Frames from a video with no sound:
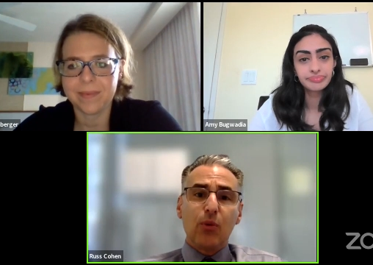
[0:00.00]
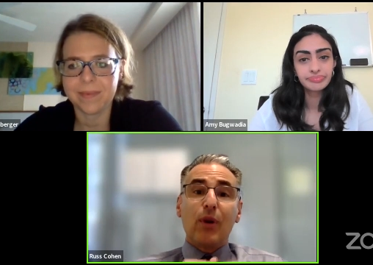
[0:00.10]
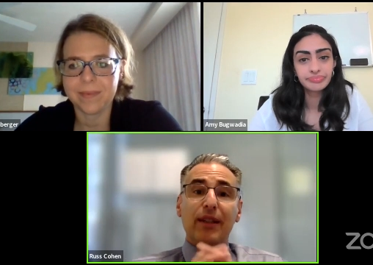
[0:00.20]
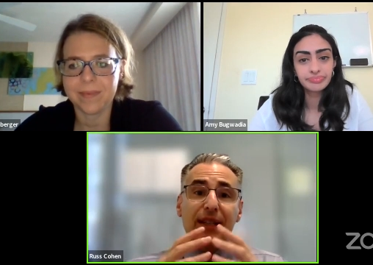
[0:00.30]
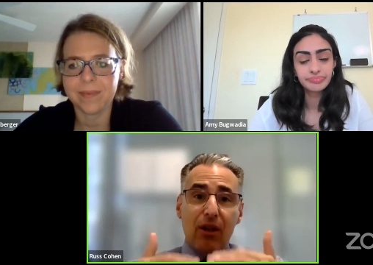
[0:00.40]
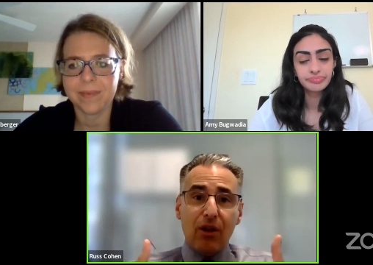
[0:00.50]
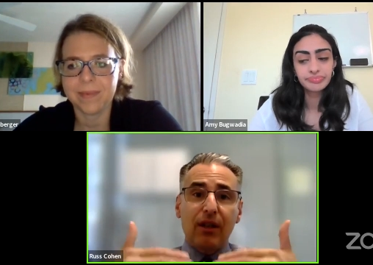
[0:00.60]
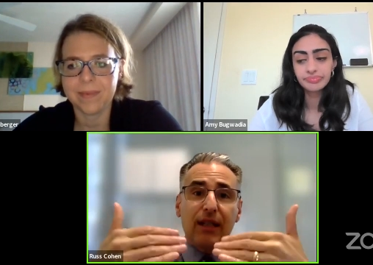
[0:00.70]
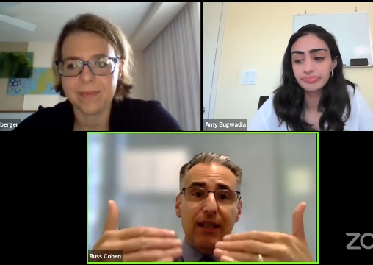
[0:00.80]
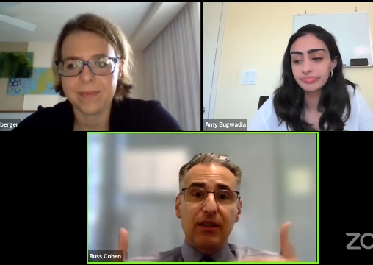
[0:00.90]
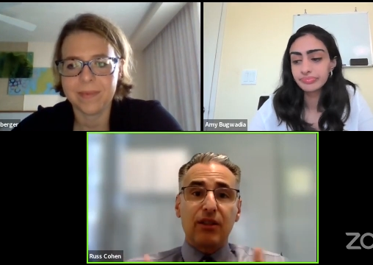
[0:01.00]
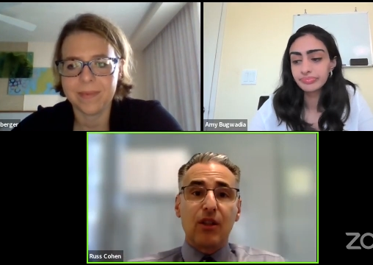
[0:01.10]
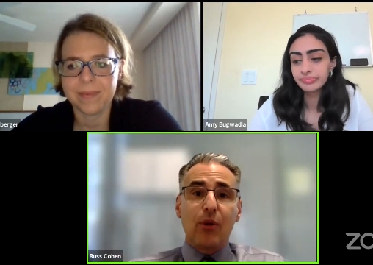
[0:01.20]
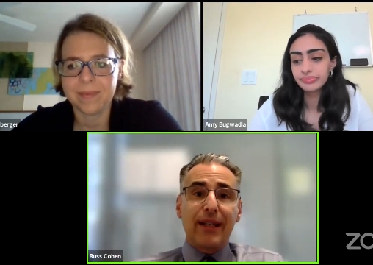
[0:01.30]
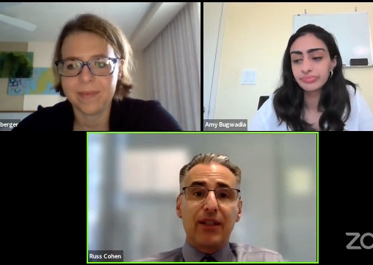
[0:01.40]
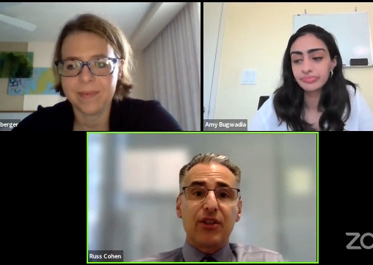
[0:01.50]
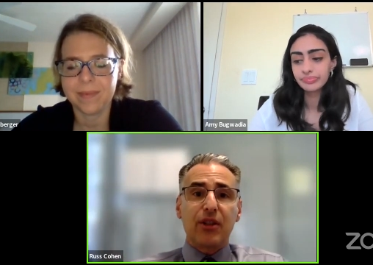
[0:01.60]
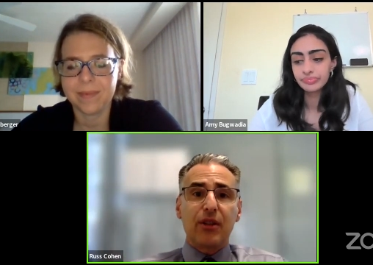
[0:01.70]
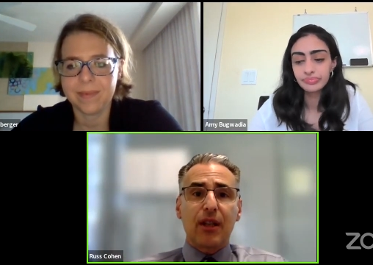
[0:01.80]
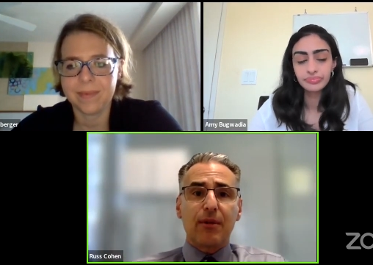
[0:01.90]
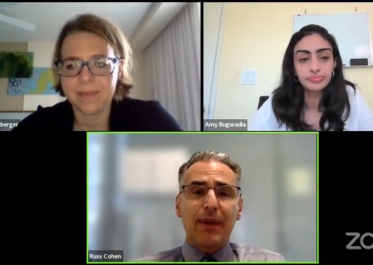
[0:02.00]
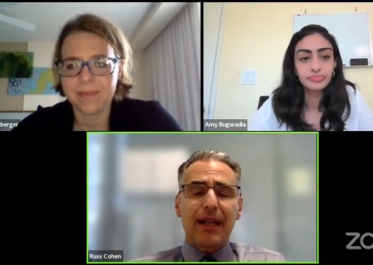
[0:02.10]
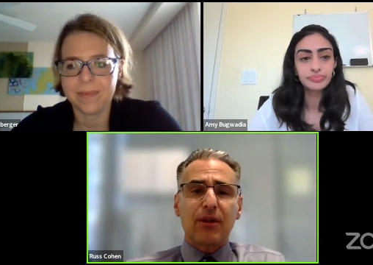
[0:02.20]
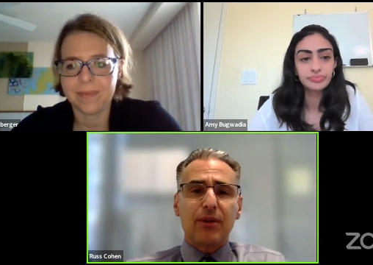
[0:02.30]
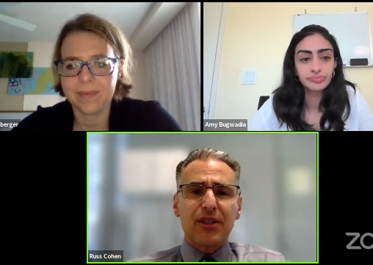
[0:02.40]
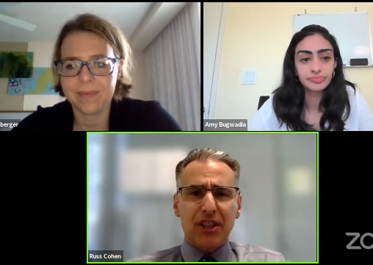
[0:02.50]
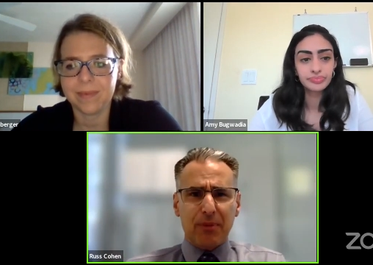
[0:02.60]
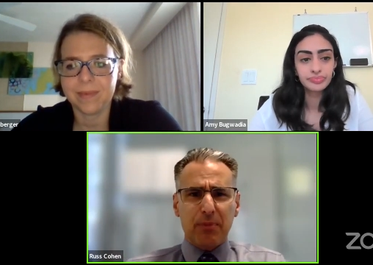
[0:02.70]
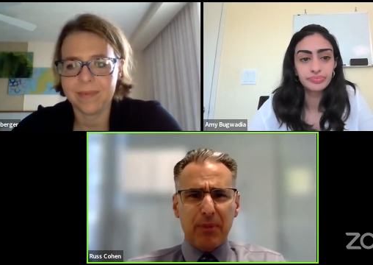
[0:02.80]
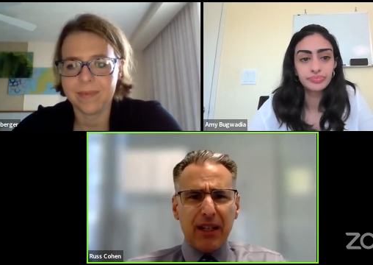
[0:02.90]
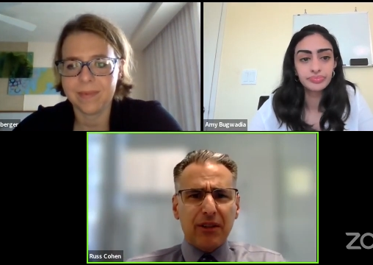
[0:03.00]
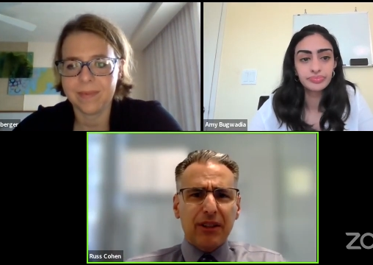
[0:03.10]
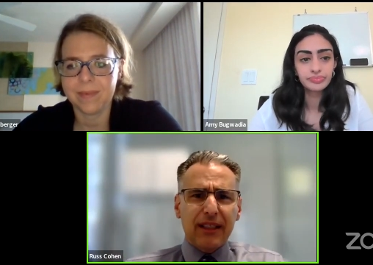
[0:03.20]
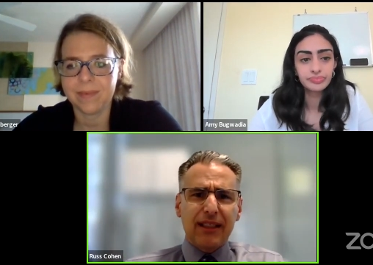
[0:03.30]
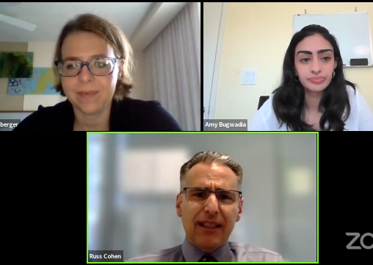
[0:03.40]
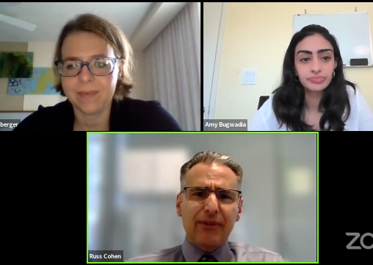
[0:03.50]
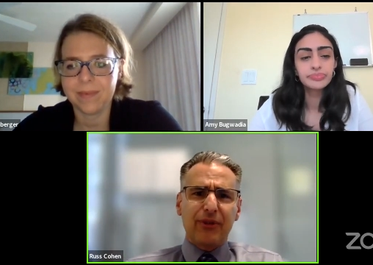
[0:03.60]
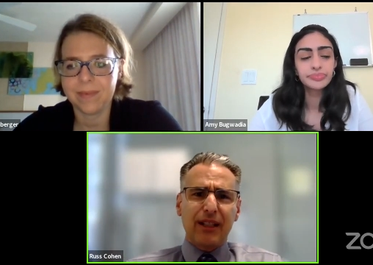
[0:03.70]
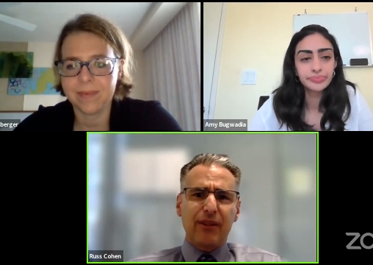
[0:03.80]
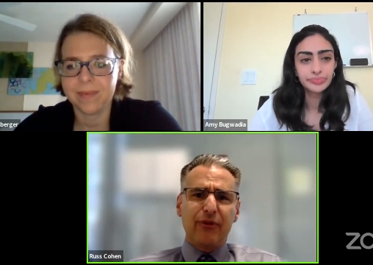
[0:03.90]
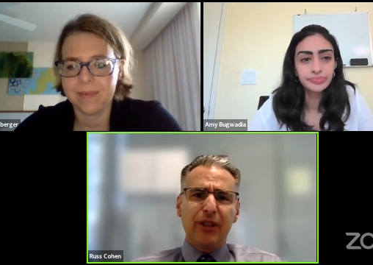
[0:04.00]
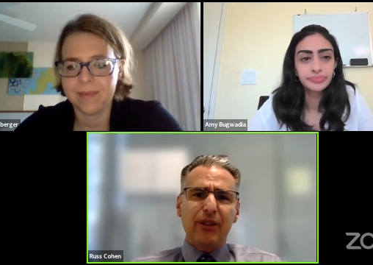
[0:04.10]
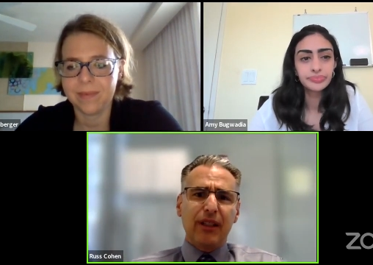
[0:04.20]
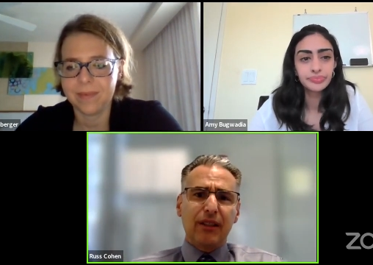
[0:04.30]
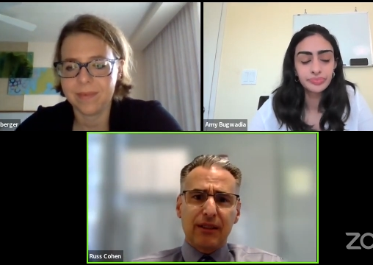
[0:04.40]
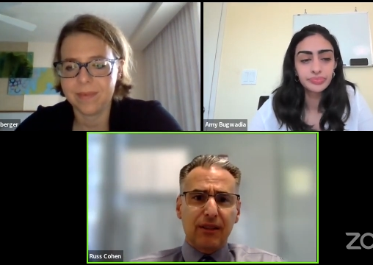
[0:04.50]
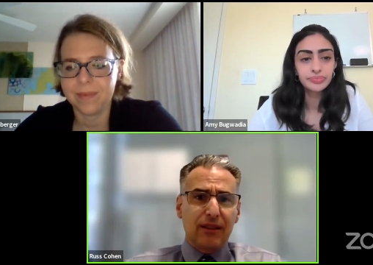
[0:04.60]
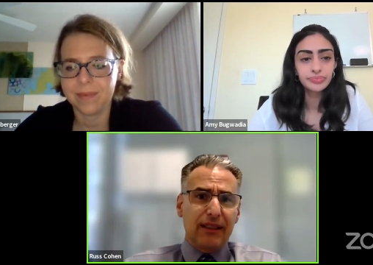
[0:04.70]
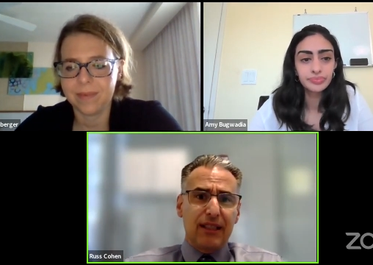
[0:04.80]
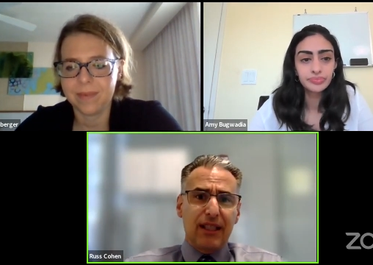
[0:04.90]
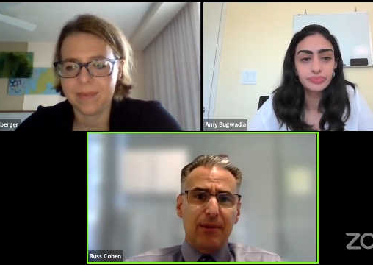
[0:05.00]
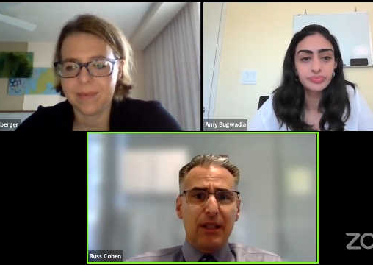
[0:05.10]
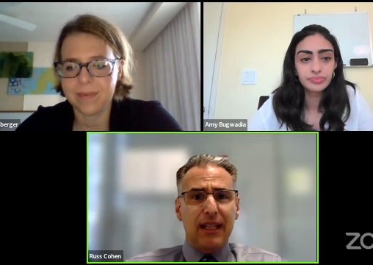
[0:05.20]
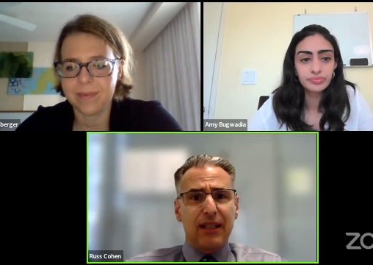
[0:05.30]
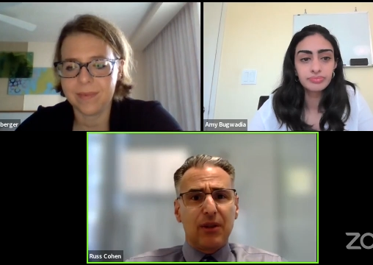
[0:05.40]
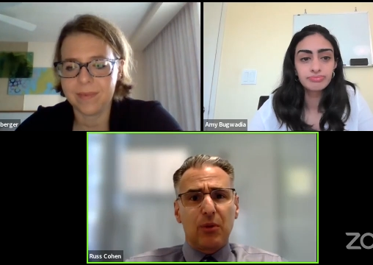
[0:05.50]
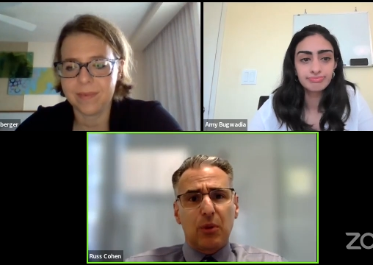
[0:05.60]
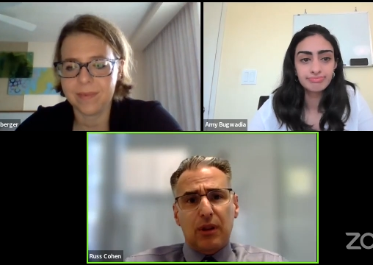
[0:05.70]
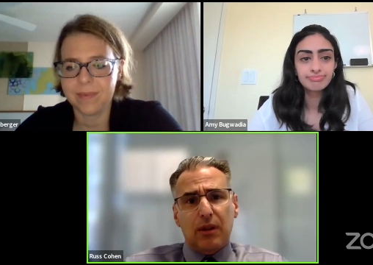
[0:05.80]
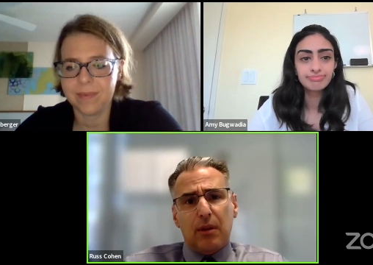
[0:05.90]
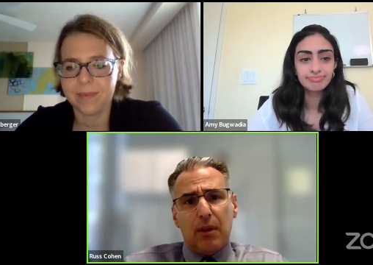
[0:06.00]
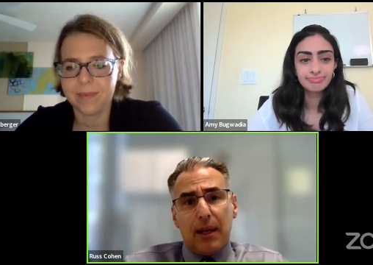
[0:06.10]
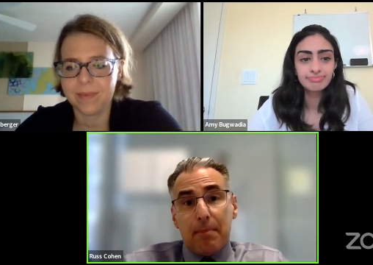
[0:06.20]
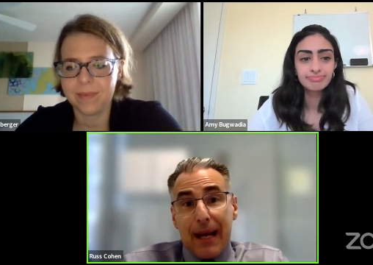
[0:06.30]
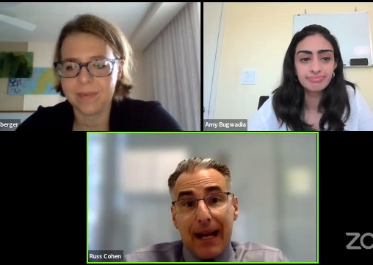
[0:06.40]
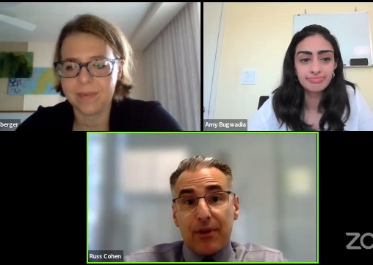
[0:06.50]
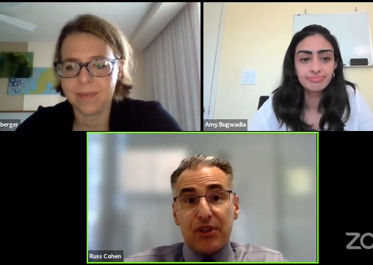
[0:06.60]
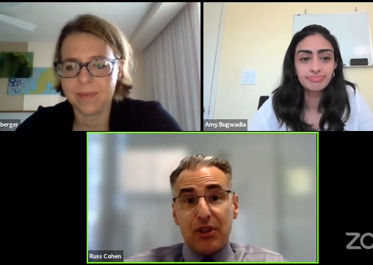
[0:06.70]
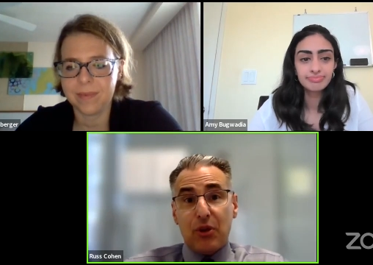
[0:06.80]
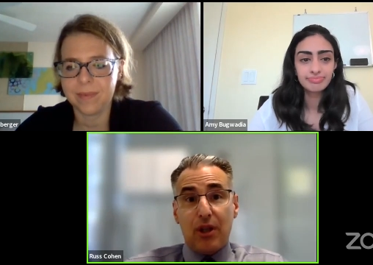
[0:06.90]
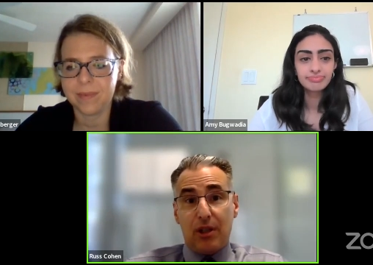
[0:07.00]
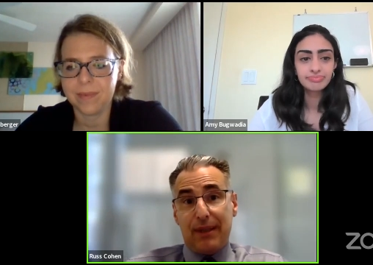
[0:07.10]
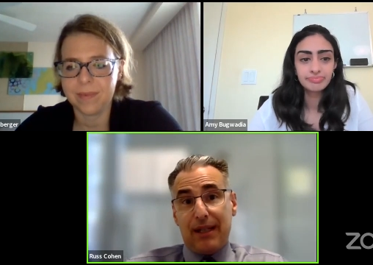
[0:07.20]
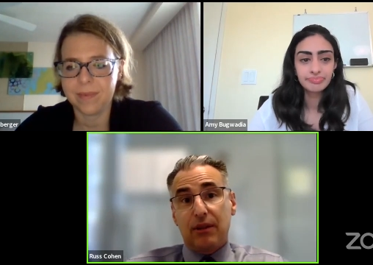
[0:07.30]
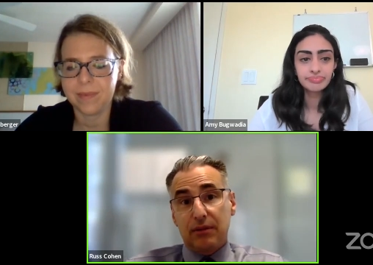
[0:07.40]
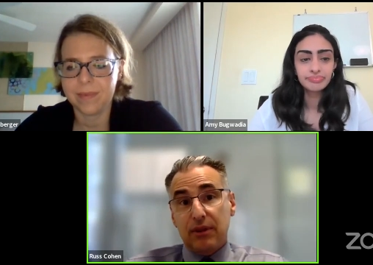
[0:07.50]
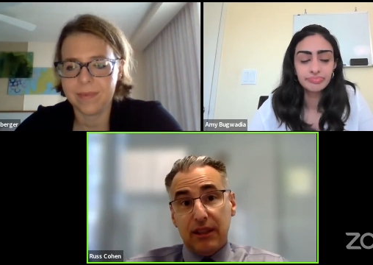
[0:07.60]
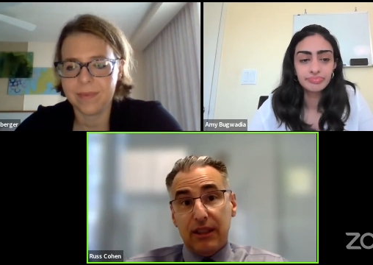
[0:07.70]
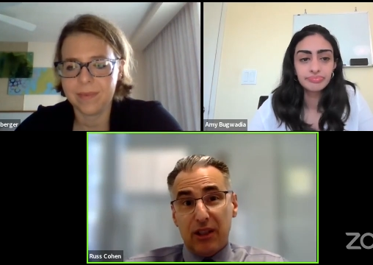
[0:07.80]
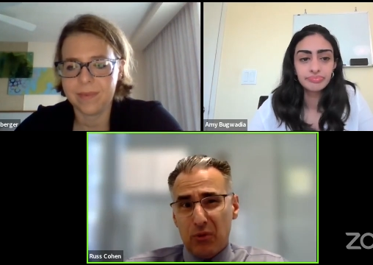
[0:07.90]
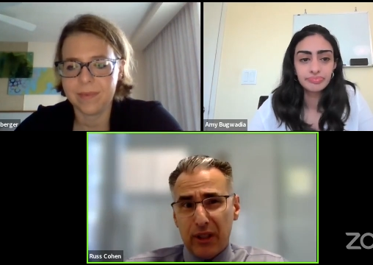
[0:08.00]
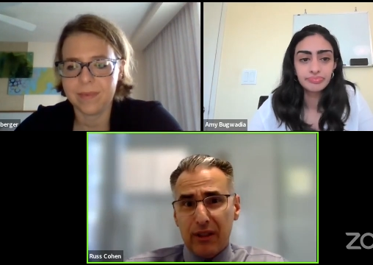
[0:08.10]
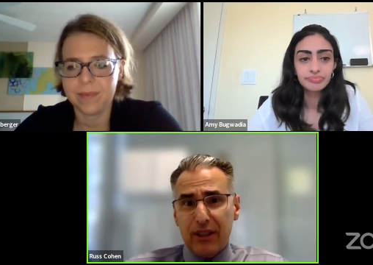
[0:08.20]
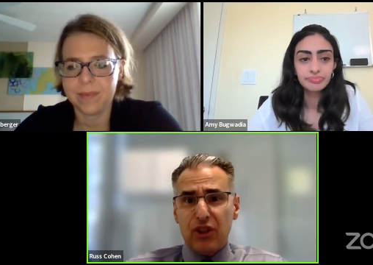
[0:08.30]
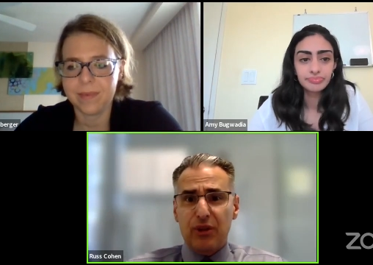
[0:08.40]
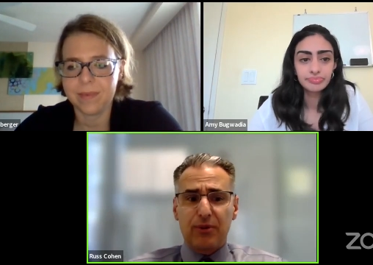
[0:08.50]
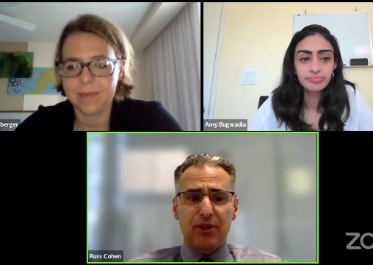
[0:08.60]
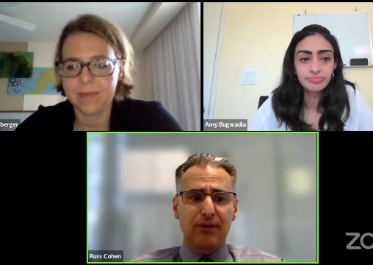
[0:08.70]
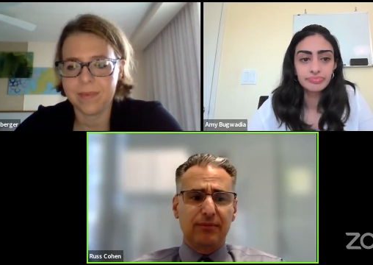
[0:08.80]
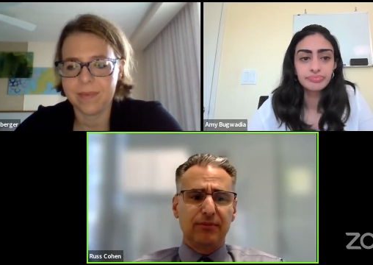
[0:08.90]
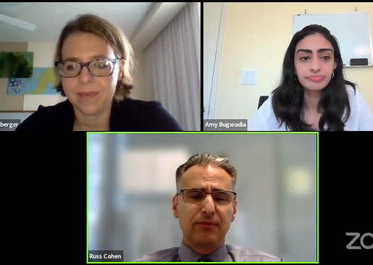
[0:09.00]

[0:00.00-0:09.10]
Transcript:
Speaker 1: when they are in going into a medical system, particularly if they're feeling a little intimidated or embarrassed to talk about their real issues?